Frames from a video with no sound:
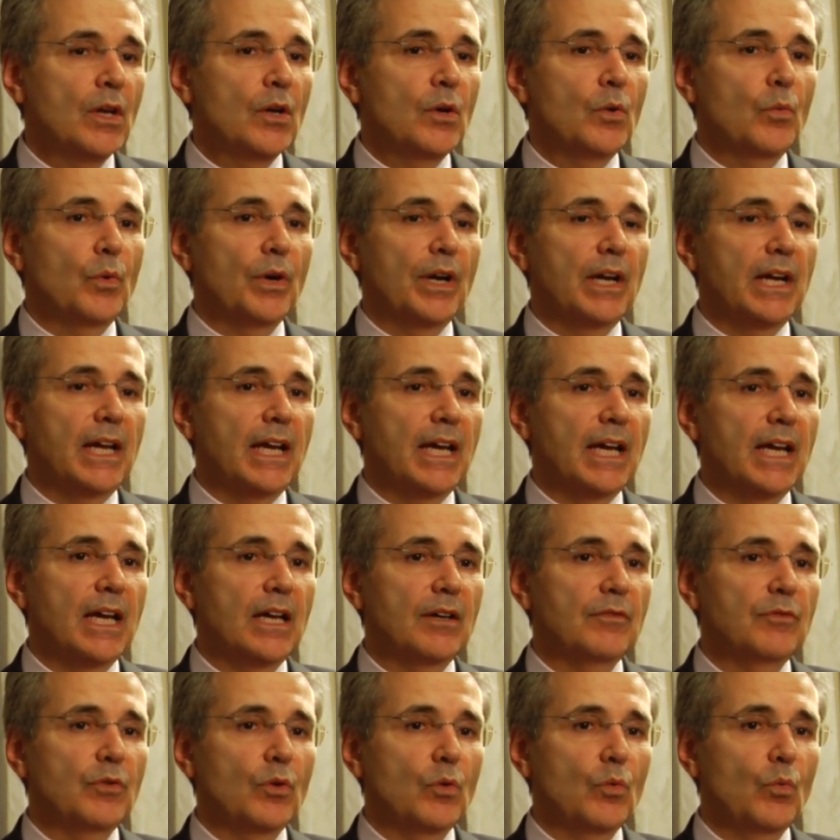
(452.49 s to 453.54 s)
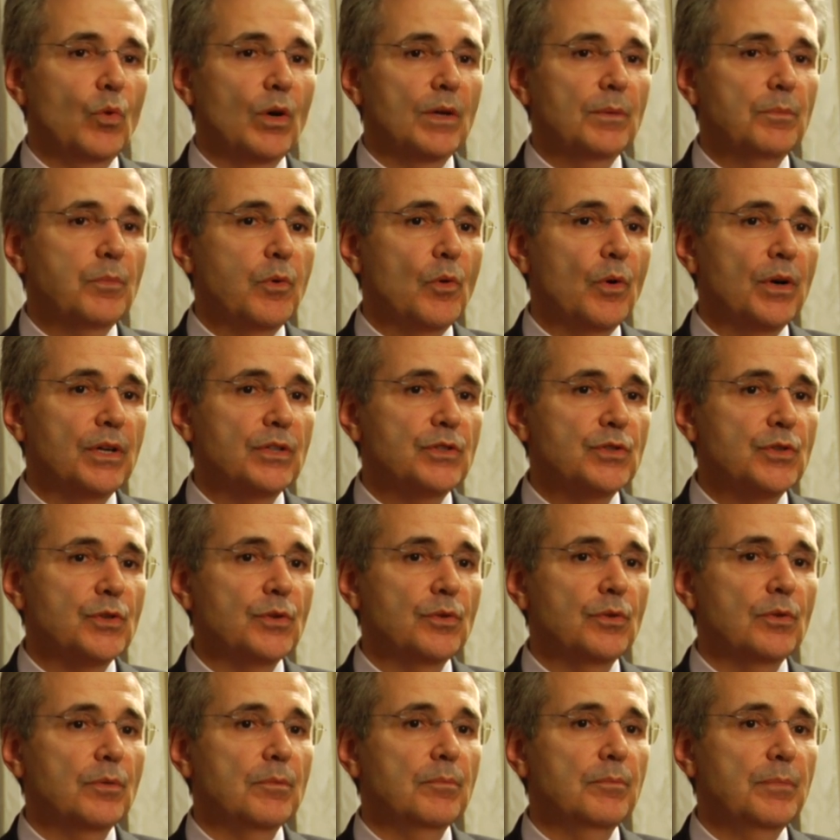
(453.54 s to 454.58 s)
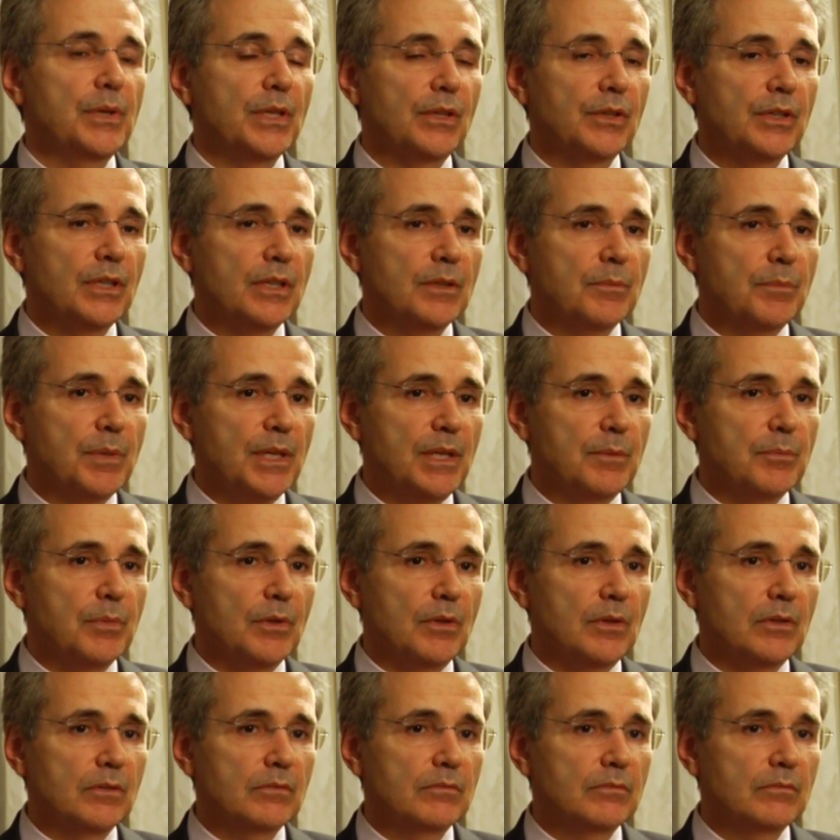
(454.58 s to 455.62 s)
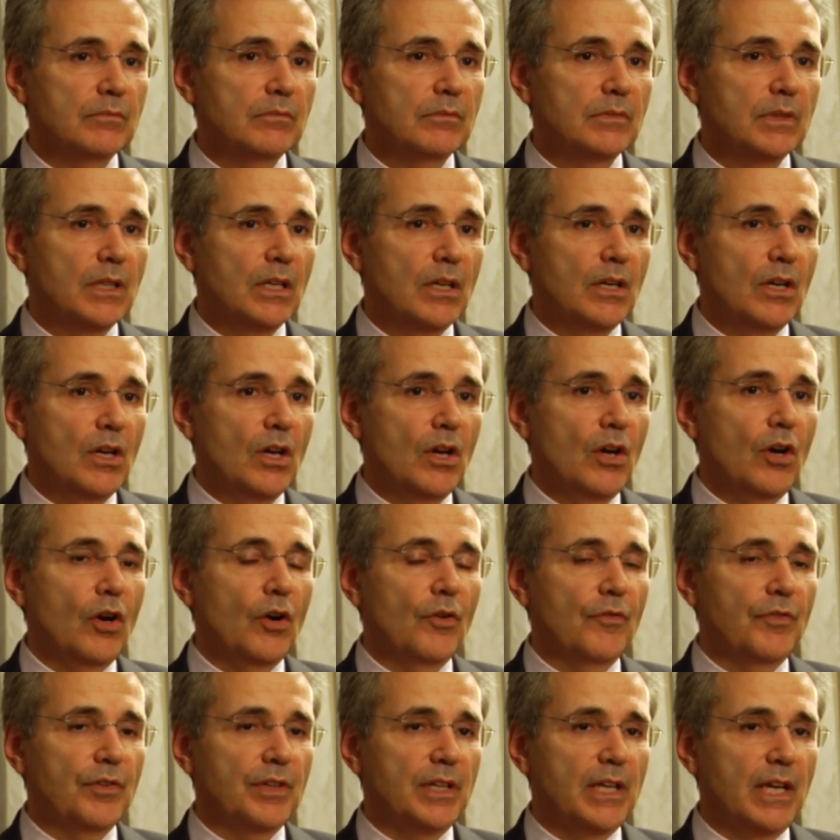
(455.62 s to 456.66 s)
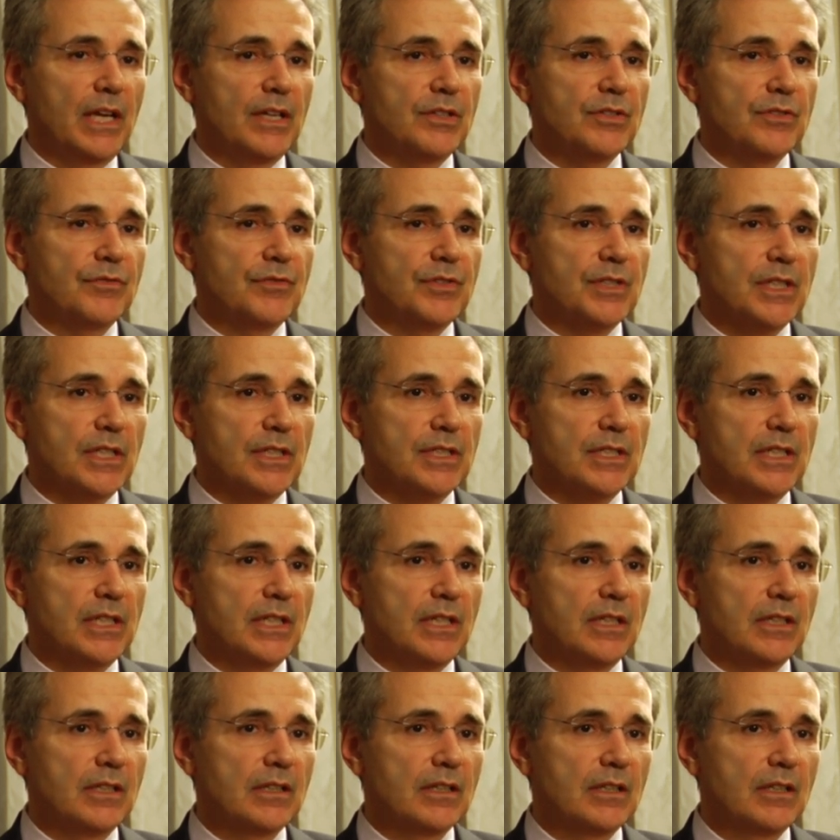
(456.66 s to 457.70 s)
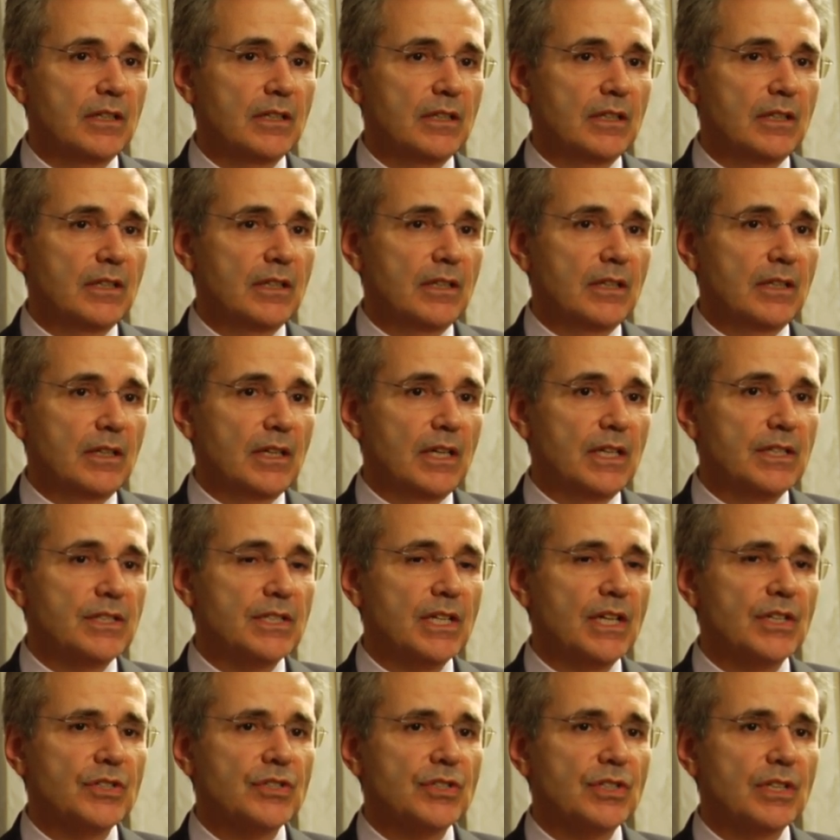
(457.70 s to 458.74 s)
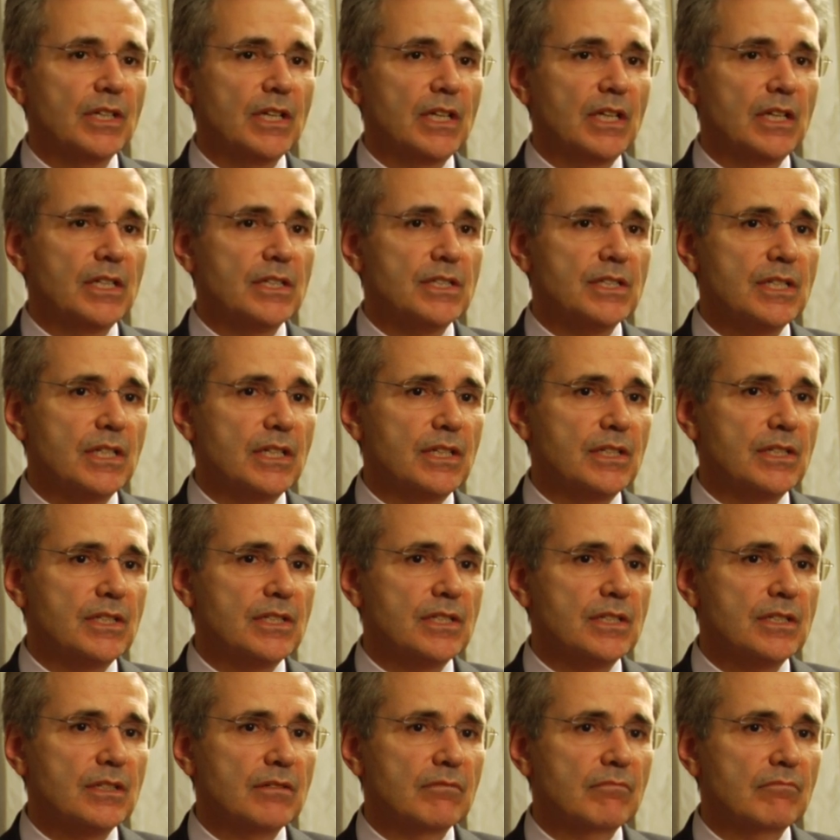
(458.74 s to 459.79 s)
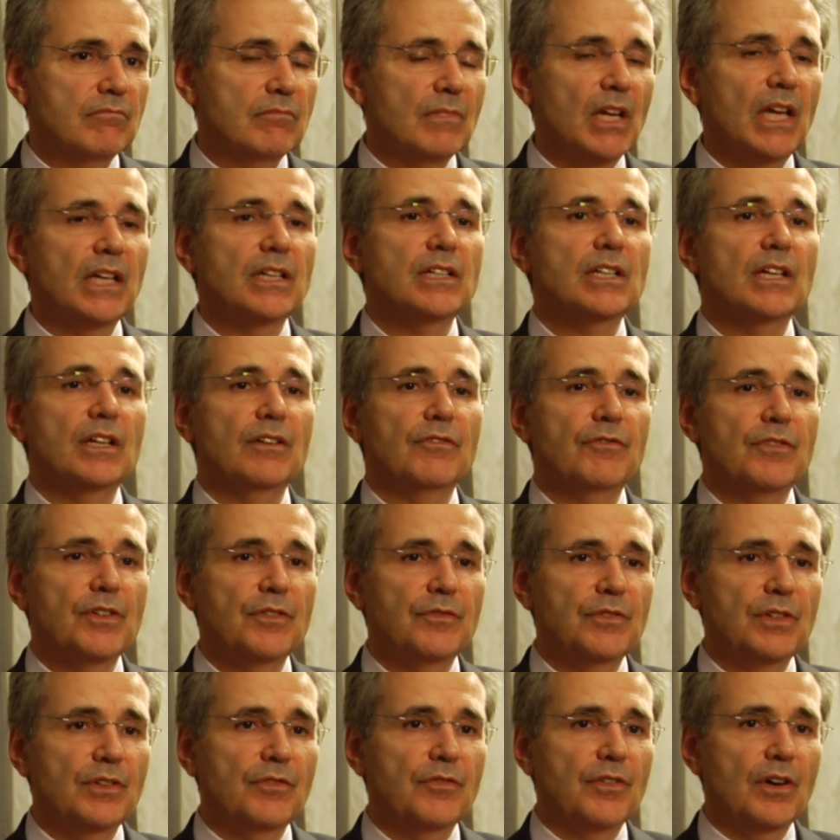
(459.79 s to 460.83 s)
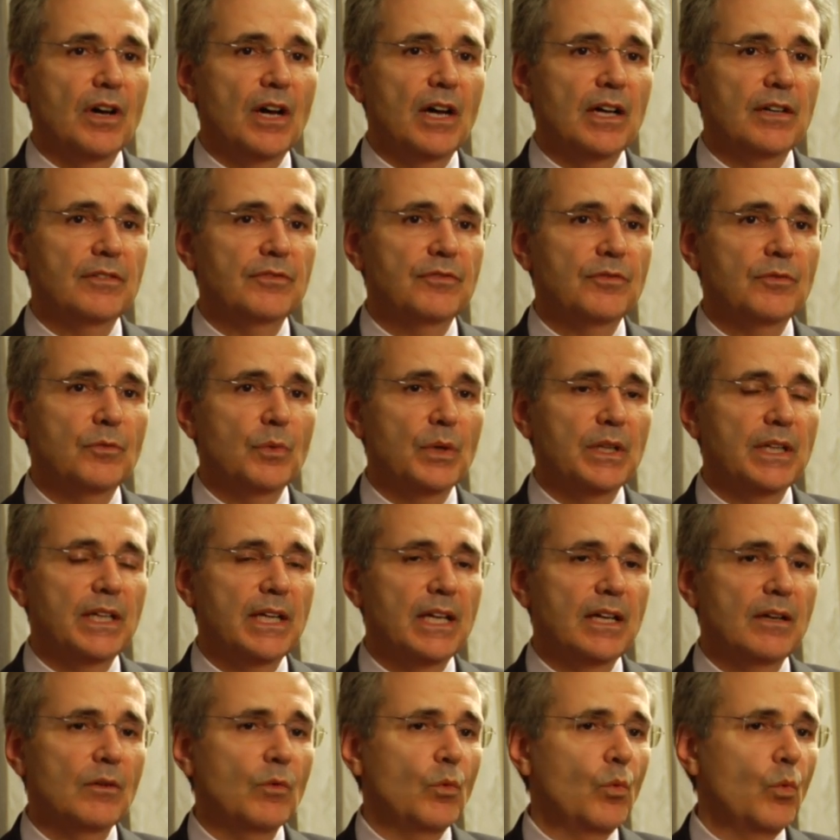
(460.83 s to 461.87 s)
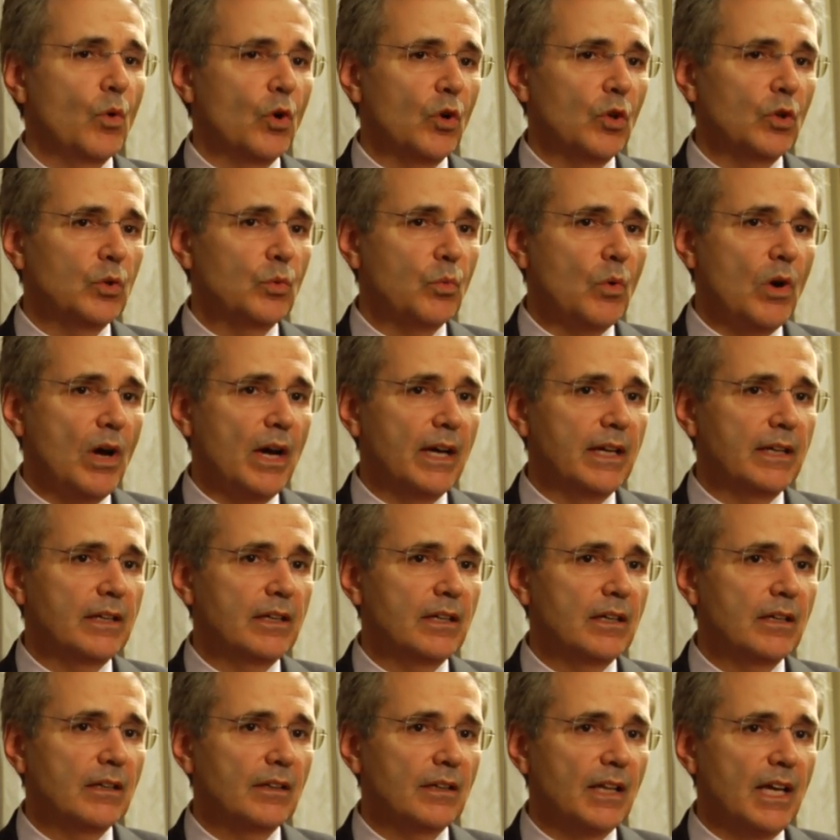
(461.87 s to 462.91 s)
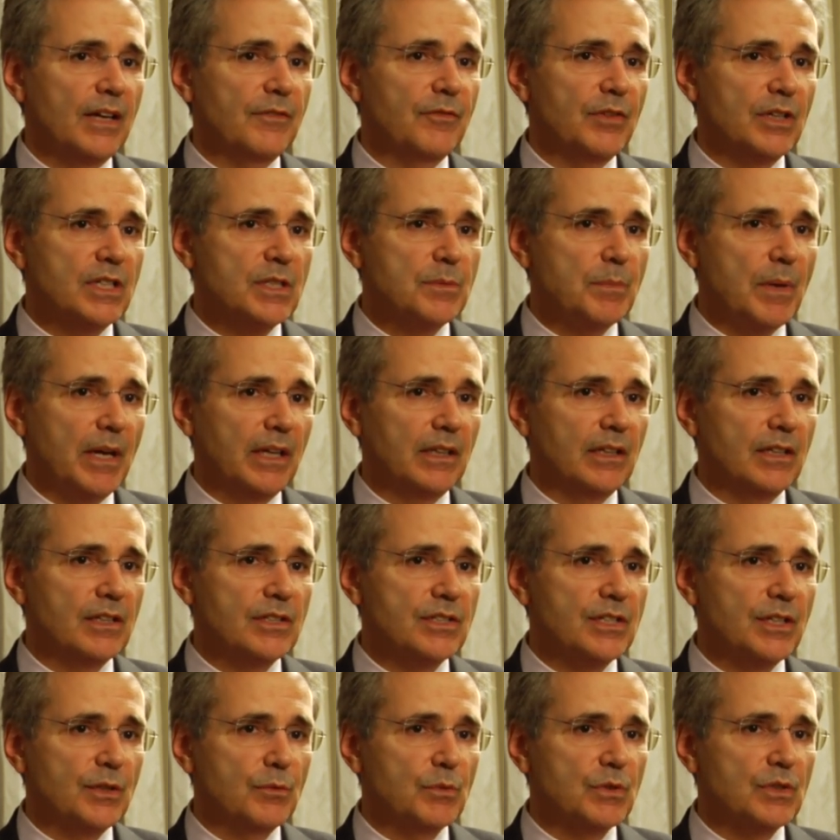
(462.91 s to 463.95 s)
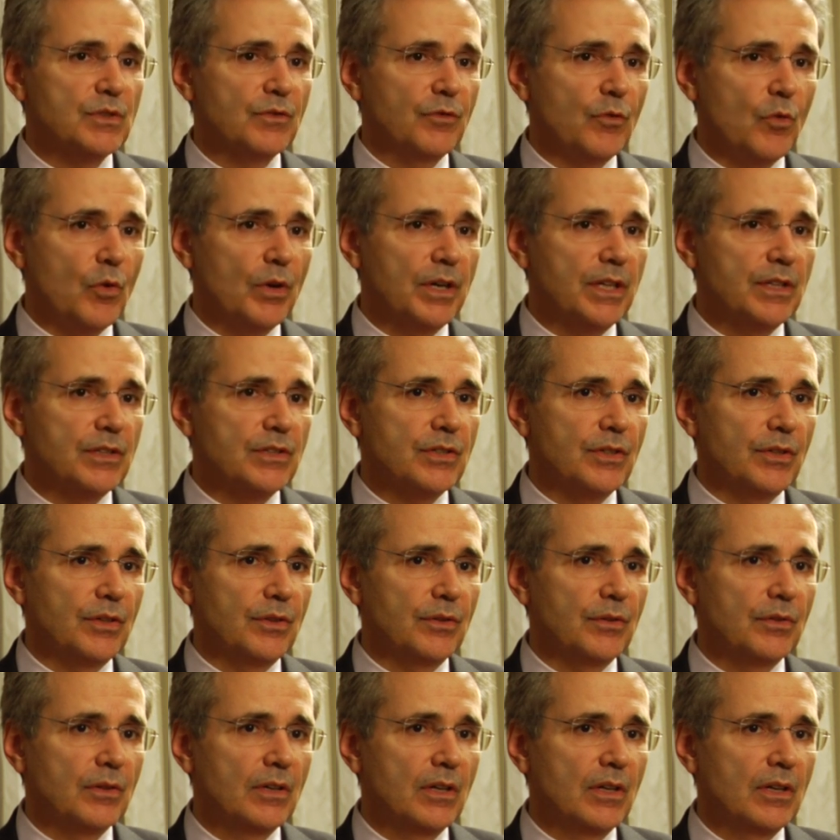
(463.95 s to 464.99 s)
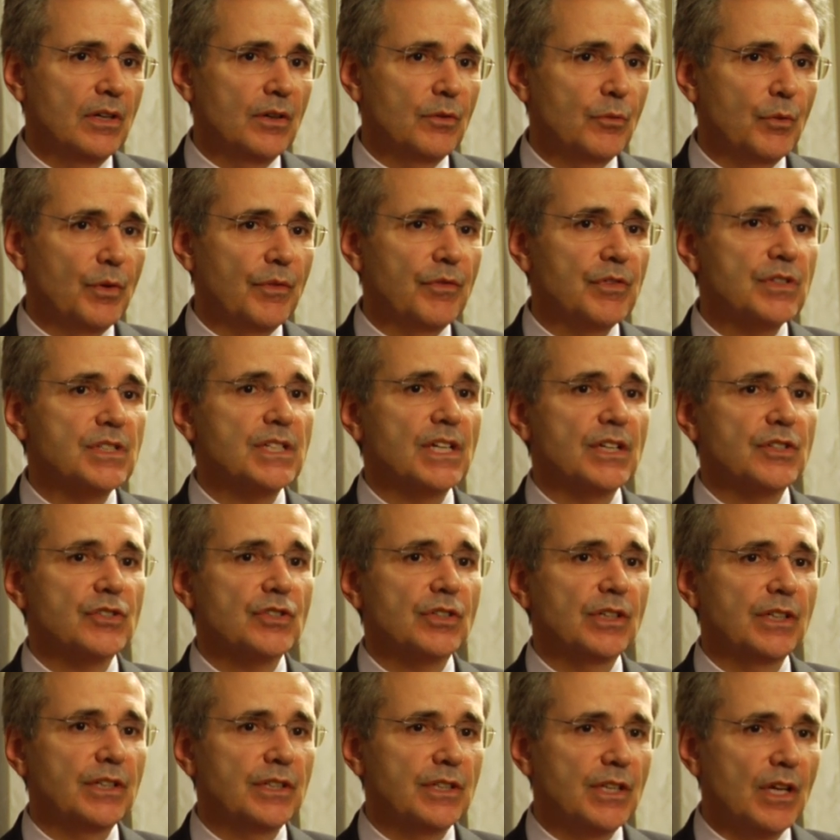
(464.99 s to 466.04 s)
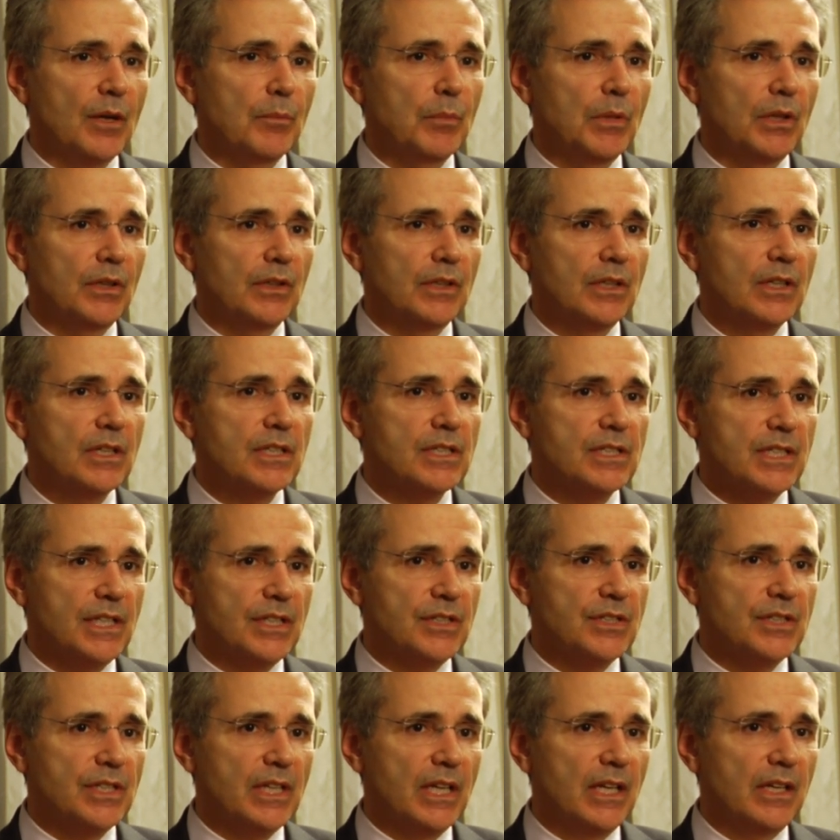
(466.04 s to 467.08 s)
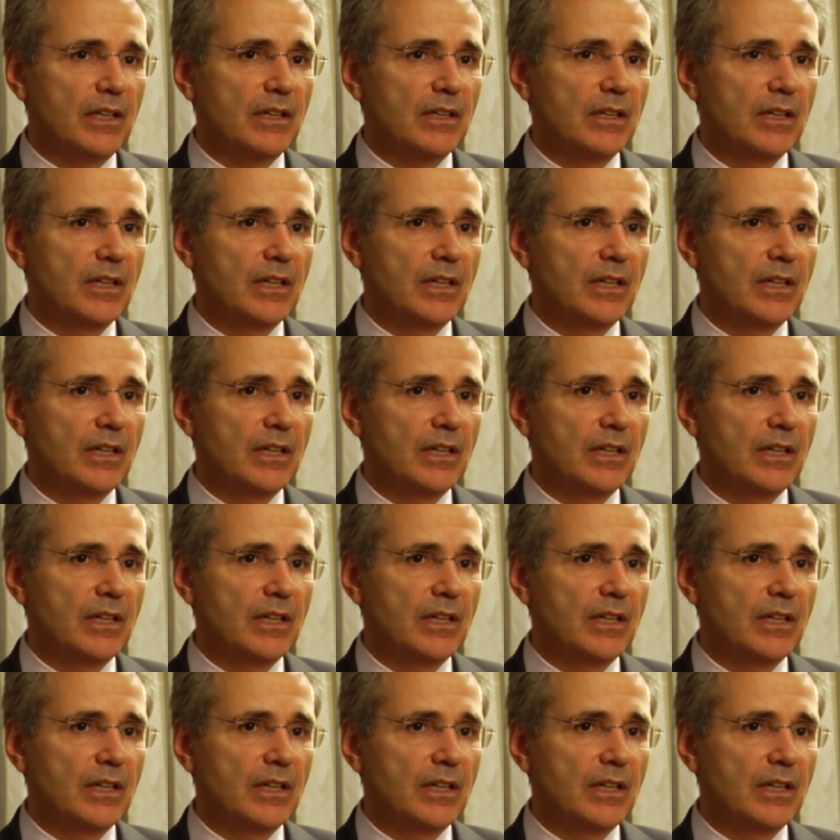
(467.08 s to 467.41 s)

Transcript: we're going to have 1.2 billion people over the age of 60. Essentially, since 1955, when the worldwide life expectancy was 42, we've essentially doubled since then.